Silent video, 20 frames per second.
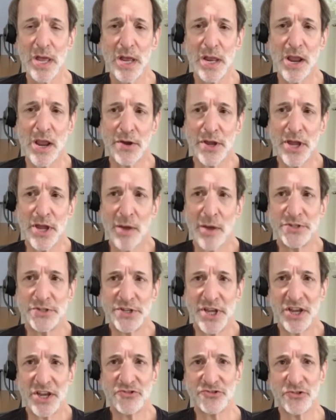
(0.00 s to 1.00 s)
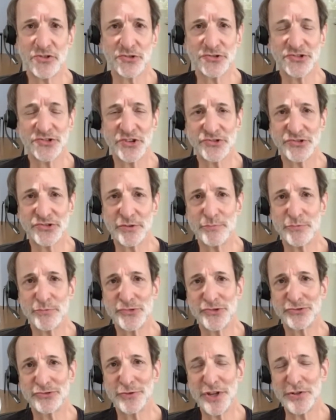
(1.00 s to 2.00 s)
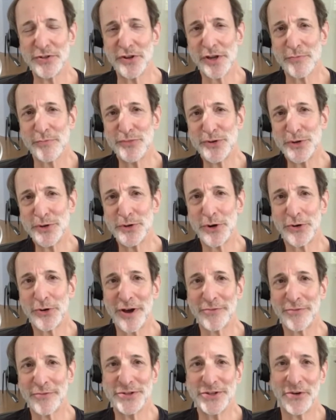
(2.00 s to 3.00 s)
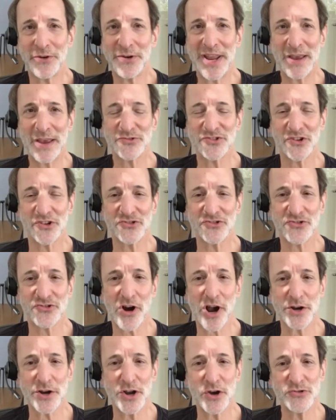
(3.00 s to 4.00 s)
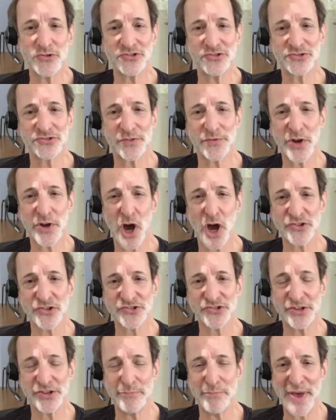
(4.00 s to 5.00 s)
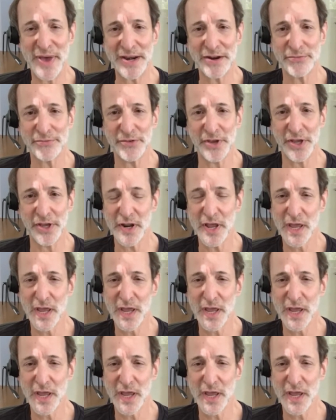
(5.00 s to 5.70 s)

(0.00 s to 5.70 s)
Now, computational systems in the computer often don't have such strong notions of cost and benefit,